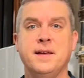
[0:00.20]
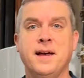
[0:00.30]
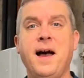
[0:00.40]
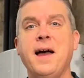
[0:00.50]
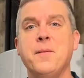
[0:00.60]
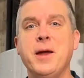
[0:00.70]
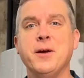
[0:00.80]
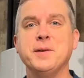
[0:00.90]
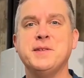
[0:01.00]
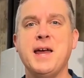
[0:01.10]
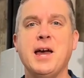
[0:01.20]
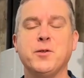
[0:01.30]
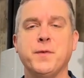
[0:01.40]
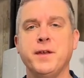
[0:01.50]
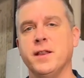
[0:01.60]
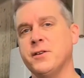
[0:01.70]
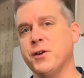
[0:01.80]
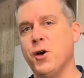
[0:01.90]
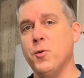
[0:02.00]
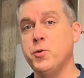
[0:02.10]
Hi, I'm Aaron Stash with The
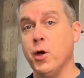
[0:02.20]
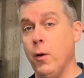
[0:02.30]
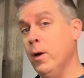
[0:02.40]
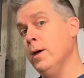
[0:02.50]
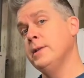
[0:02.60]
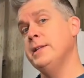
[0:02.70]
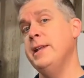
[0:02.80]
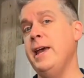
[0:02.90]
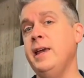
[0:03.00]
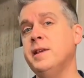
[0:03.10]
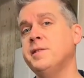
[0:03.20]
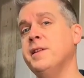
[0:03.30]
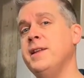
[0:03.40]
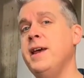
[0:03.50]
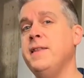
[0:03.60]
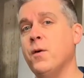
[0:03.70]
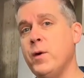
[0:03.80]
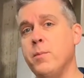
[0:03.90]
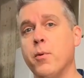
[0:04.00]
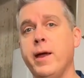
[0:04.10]
Electric Home Show. Today is the day that
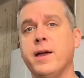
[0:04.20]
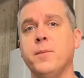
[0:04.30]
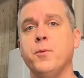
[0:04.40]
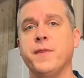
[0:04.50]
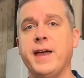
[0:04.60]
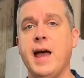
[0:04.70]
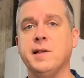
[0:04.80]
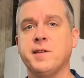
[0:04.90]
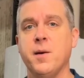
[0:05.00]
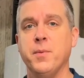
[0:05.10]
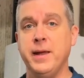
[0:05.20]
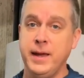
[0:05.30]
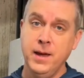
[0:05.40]
we break up with the gas company.